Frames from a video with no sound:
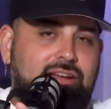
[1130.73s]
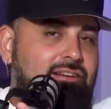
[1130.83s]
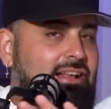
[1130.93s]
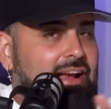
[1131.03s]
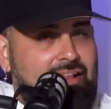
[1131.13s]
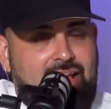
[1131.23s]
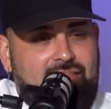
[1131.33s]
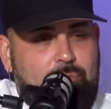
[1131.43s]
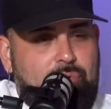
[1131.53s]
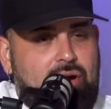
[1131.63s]
you're not going to
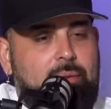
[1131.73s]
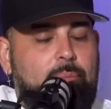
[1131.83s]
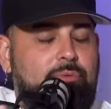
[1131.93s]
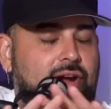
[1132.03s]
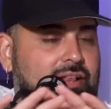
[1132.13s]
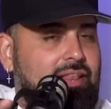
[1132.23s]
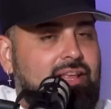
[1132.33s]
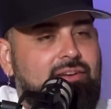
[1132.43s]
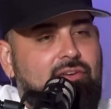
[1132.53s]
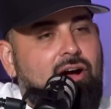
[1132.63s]
have a problem. You're going to
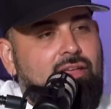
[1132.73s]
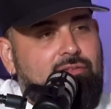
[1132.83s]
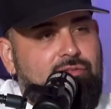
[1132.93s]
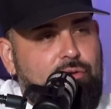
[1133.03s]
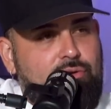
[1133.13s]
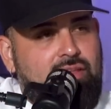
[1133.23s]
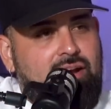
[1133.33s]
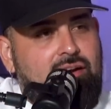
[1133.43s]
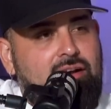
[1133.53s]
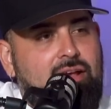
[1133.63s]
love all the food
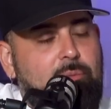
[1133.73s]
there.